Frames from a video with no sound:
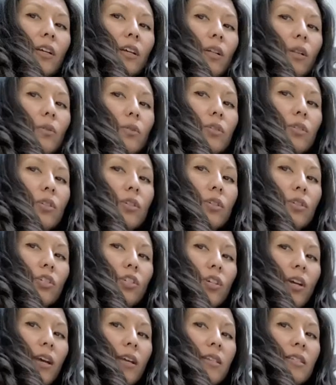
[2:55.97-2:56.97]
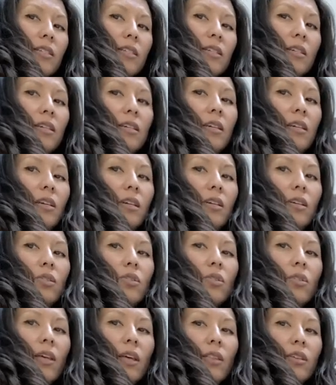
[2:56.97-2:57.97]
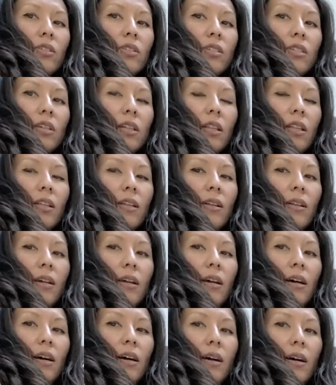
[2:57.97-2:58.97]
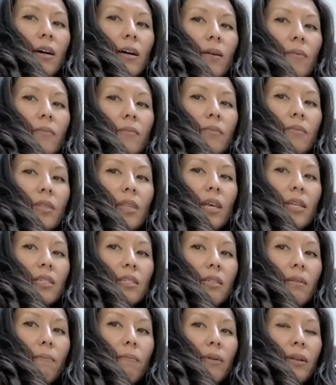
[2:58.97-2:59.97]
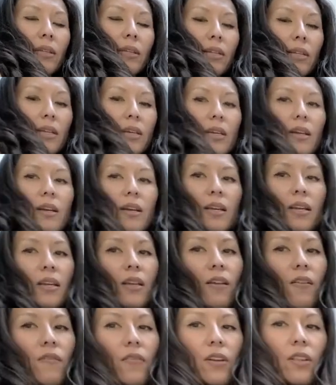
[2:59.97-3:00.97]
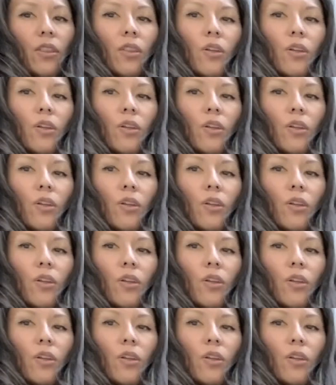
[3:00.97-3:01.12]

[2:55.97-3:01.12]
close to your chest so that there's still that stability, even